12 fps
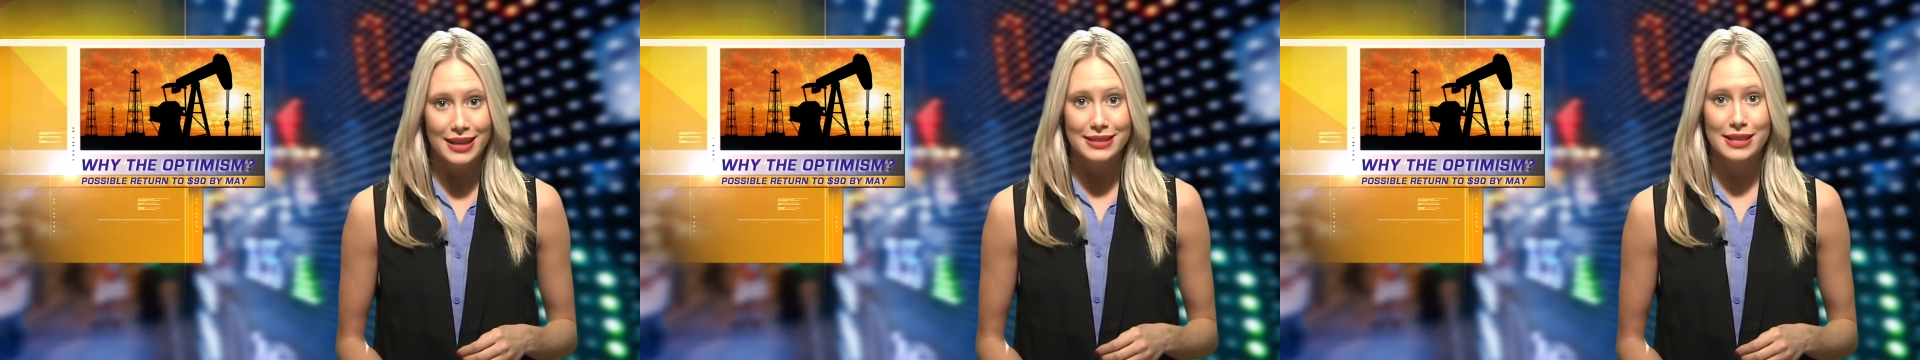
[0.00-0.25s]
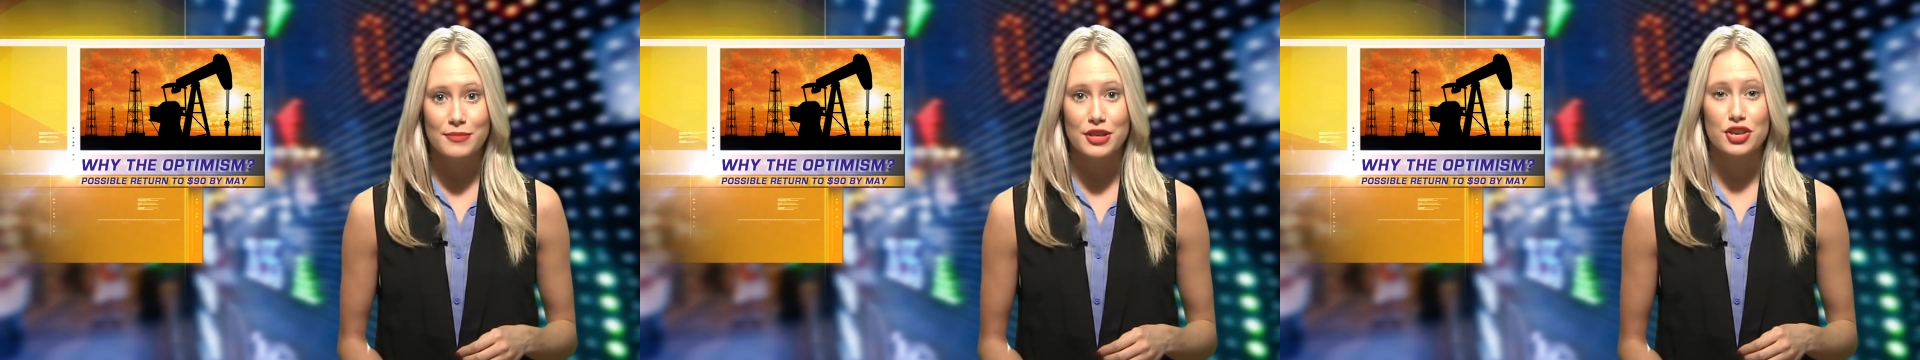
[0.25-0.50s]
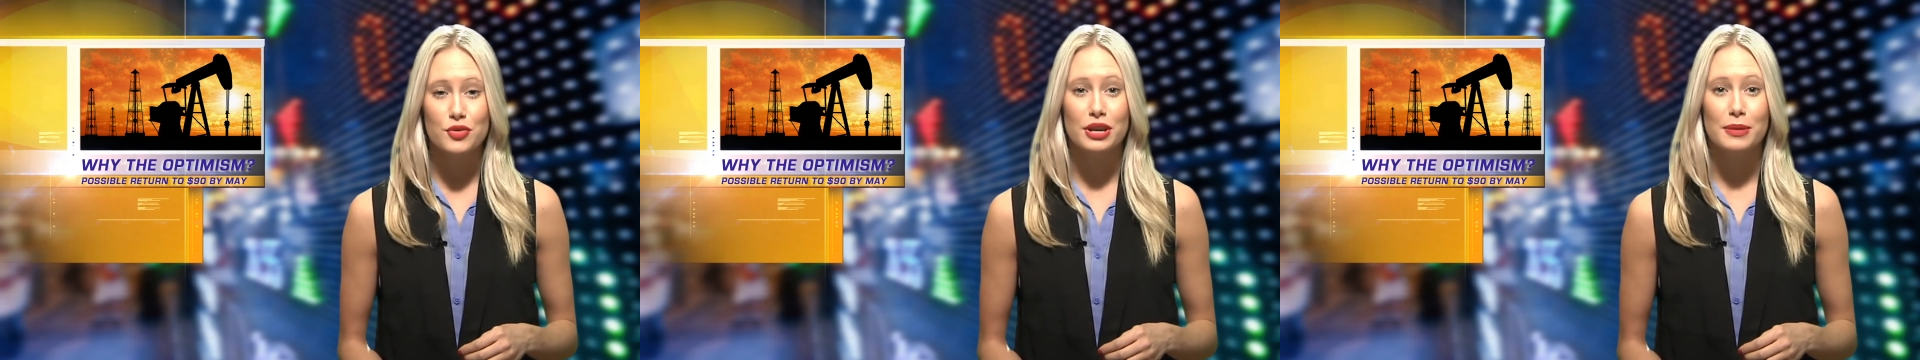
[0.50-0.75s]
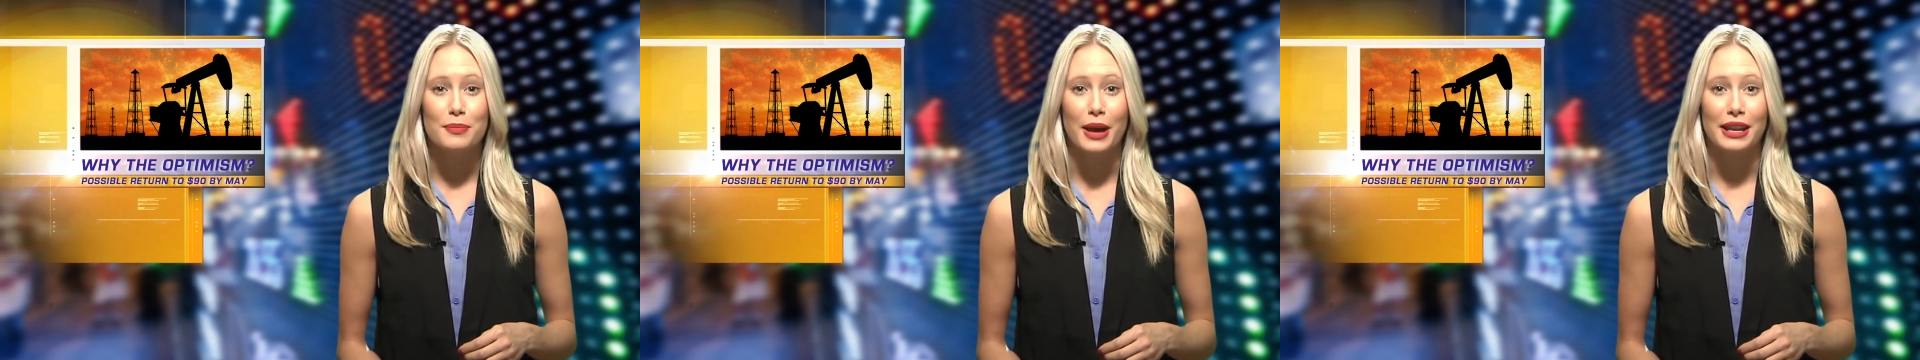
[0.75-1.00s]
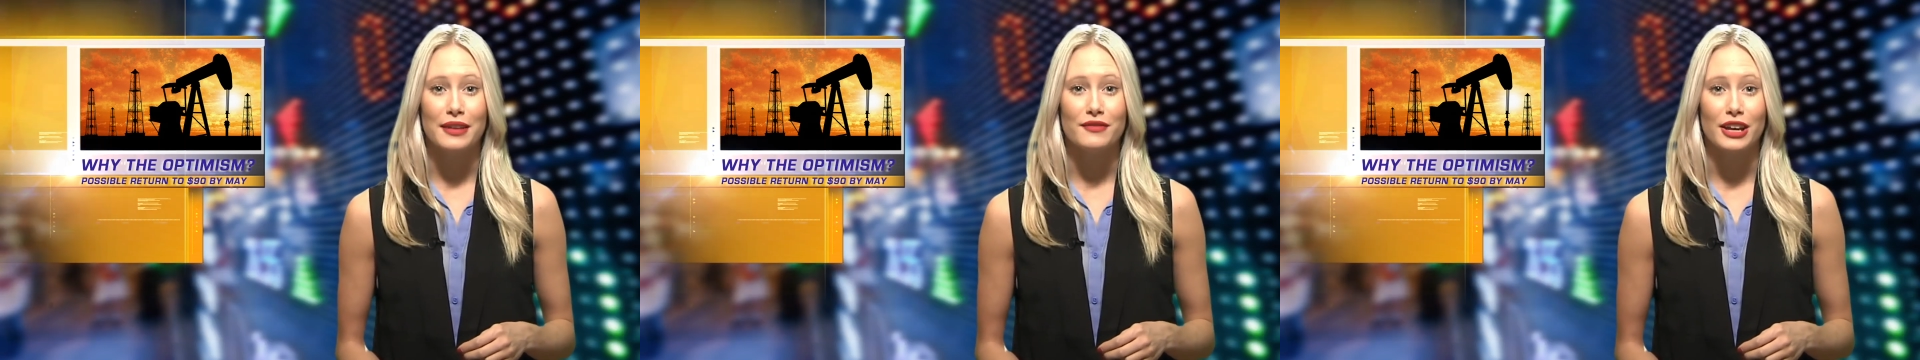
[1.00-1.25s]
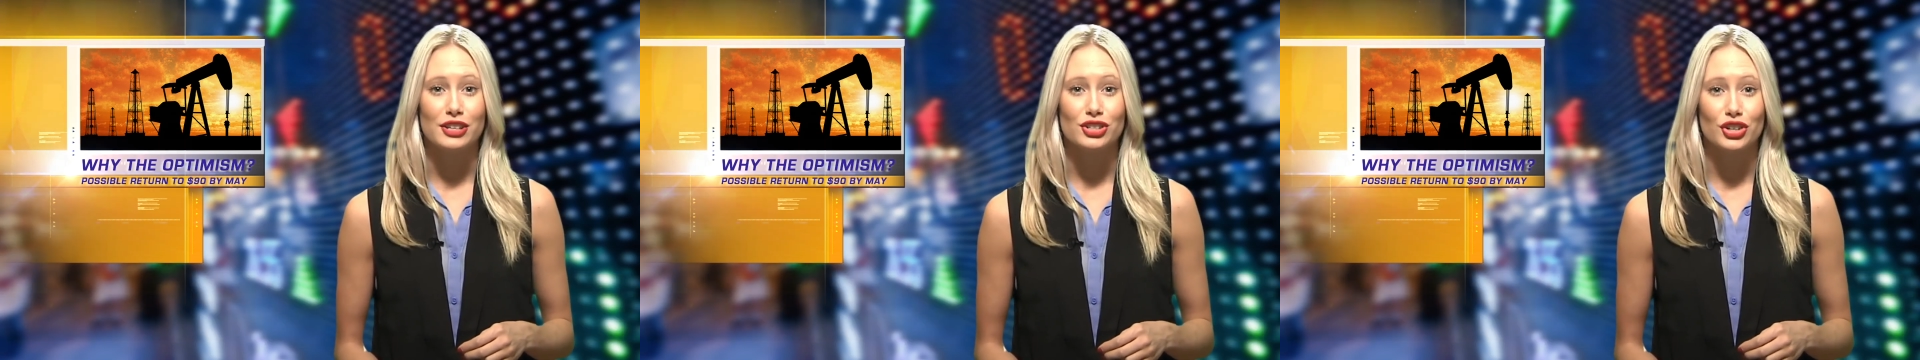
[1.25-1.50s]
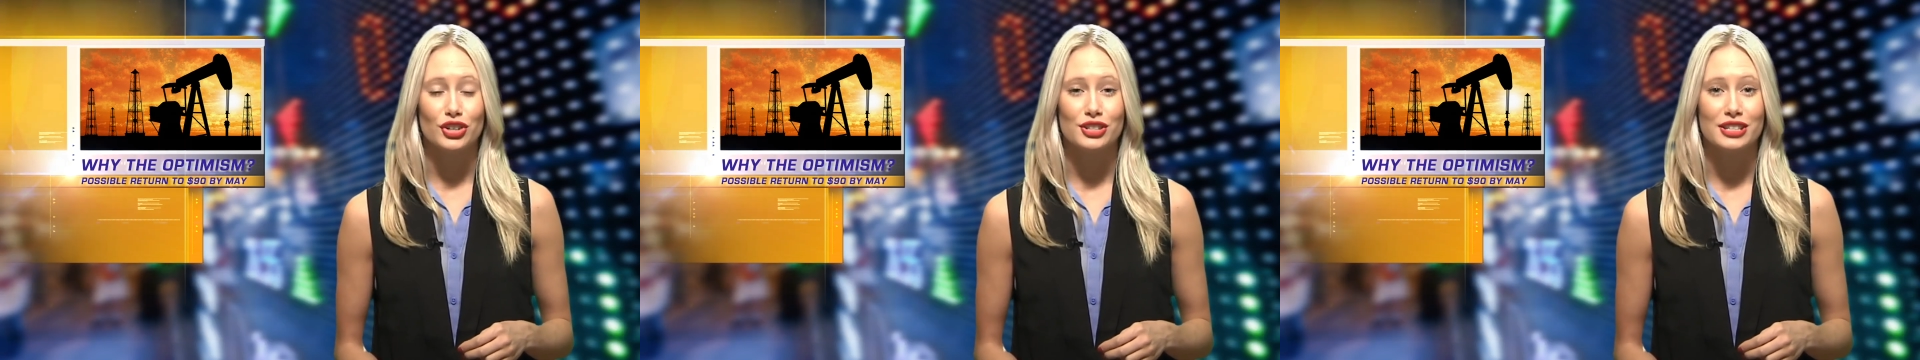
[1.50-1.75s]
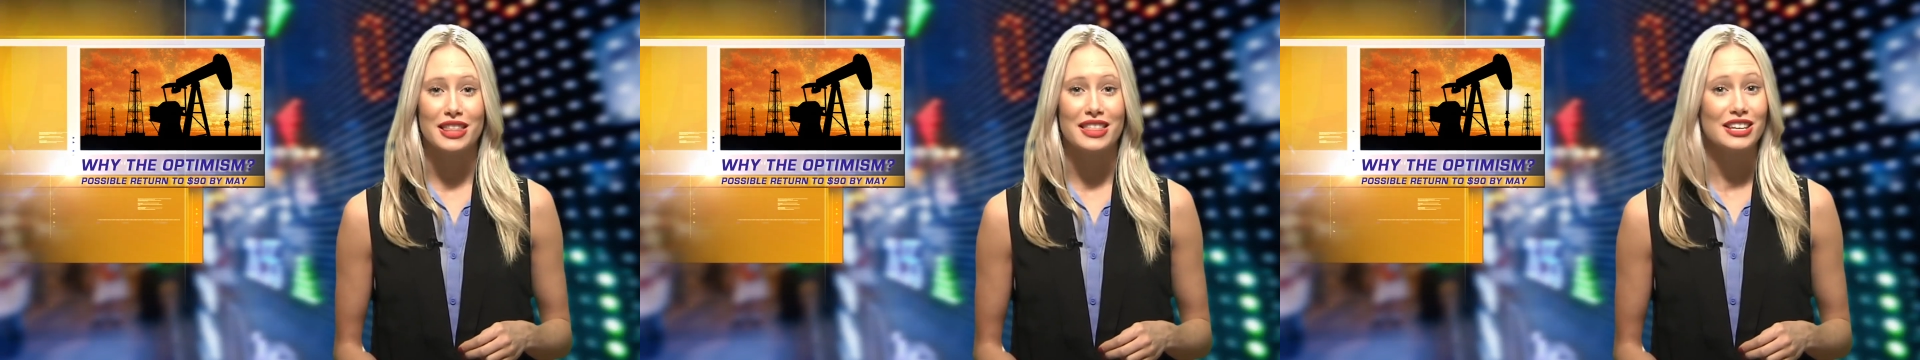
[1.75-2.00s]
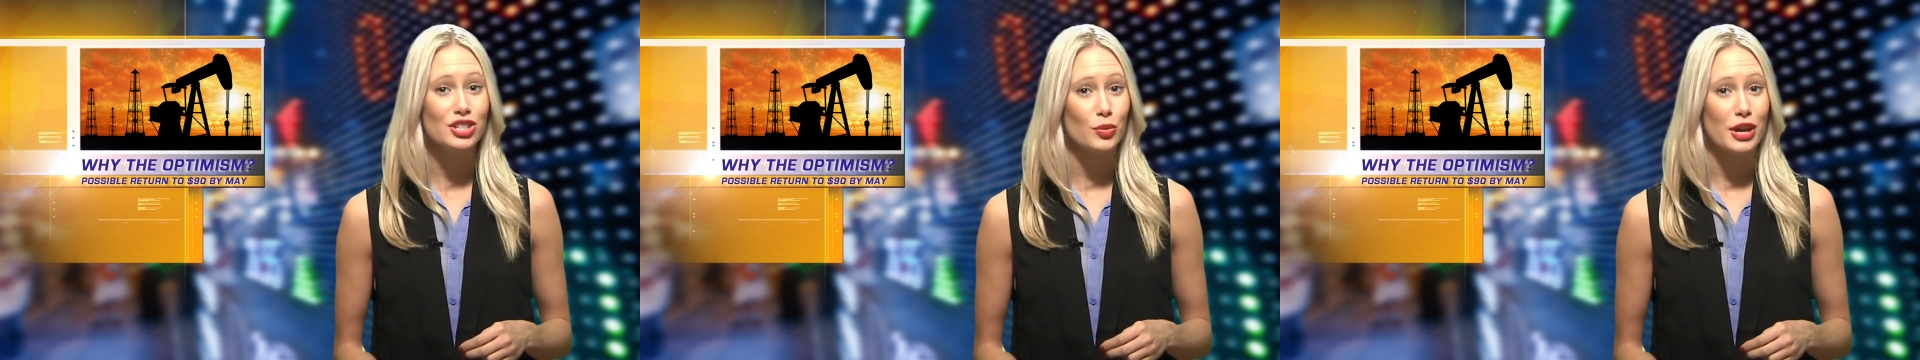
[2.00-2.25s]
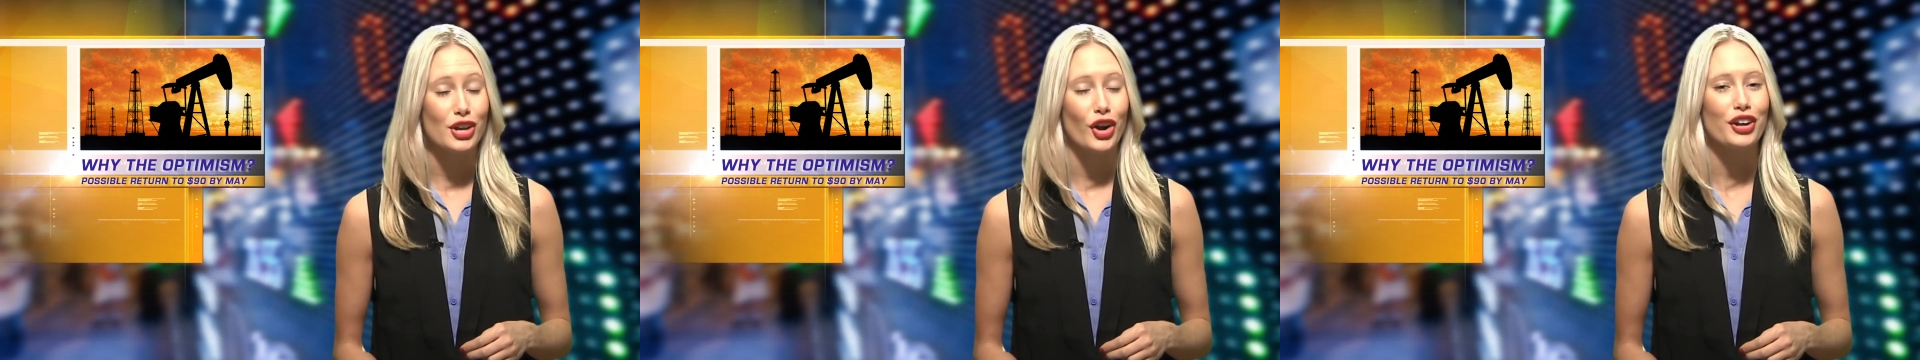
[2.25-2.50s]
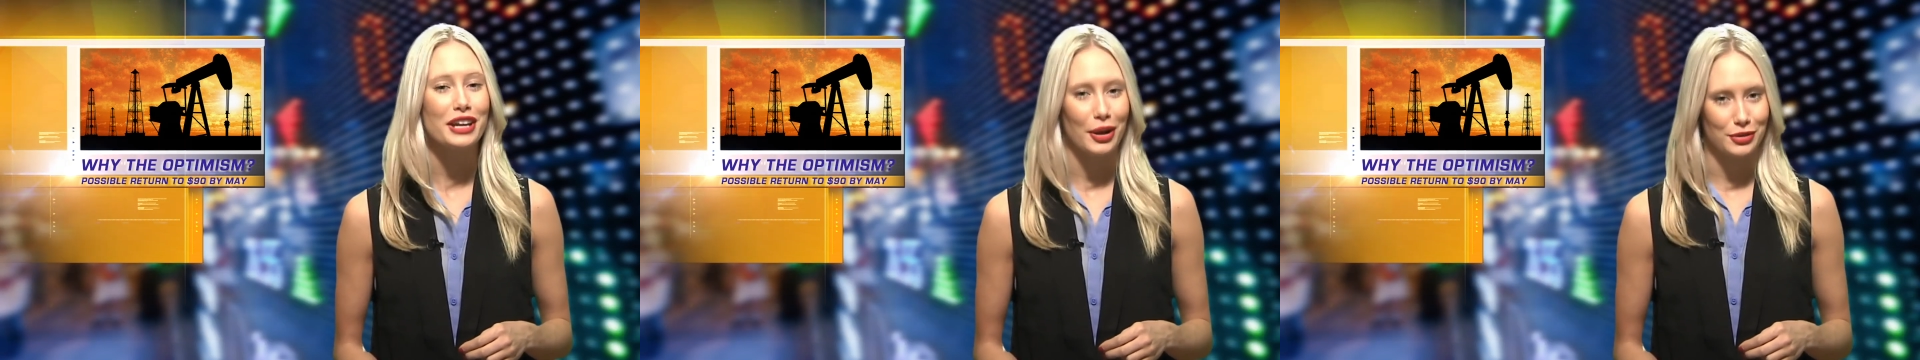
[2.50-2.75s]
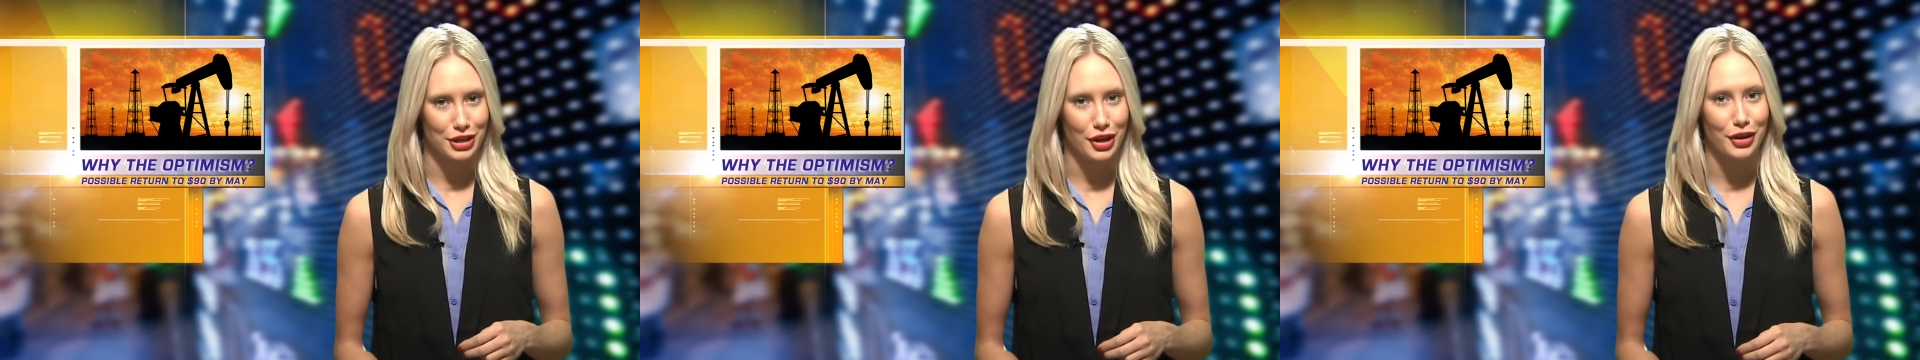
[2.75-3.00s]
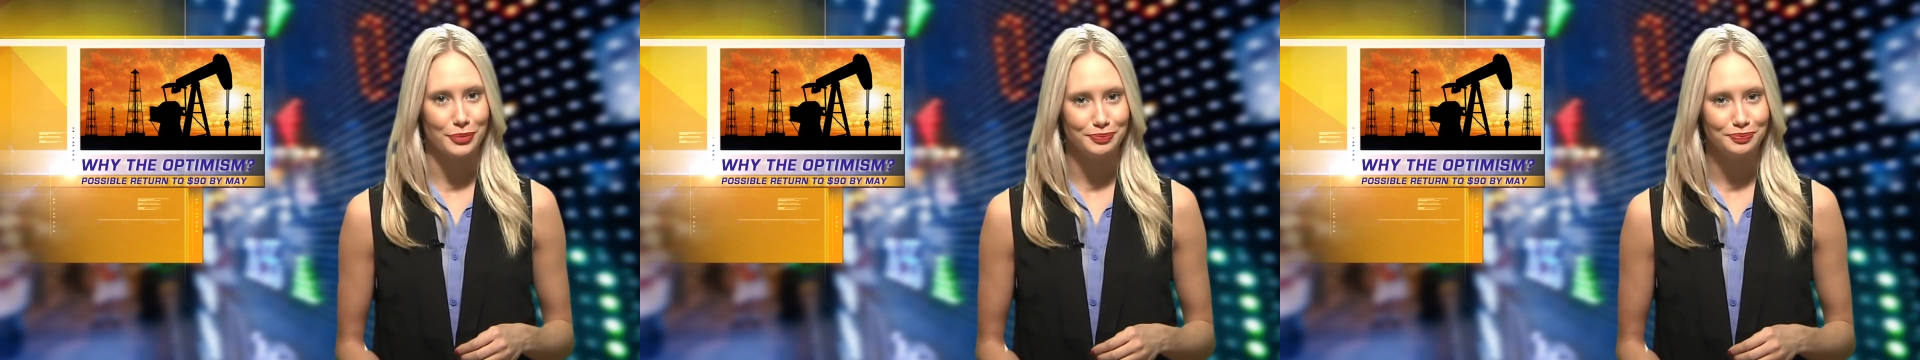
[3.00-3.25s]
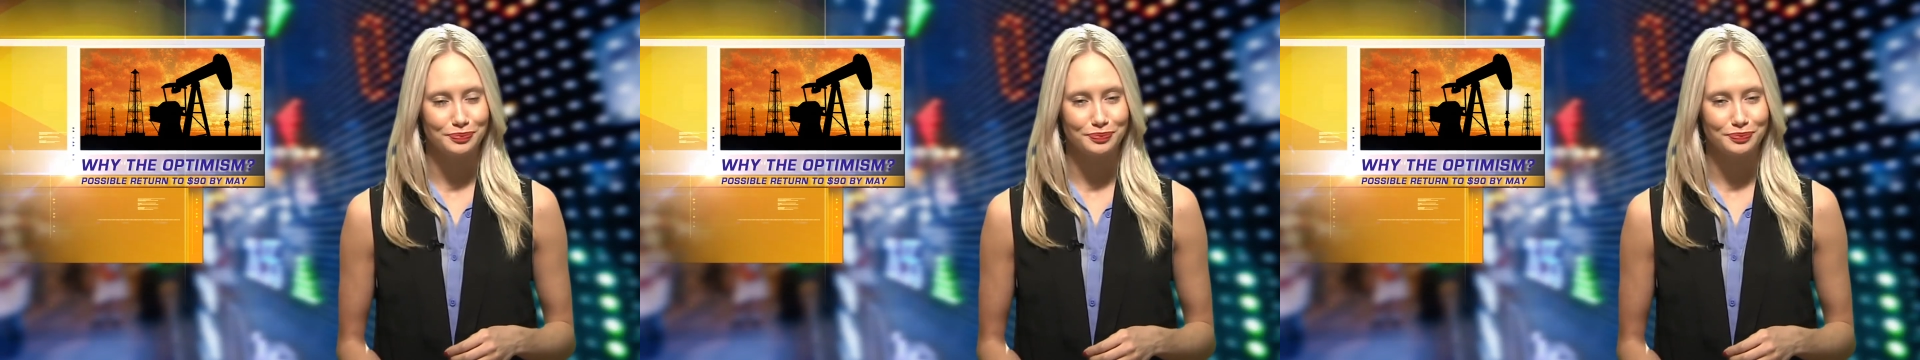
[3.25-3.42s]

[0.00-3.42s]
Something you can bet investors this week are counting on.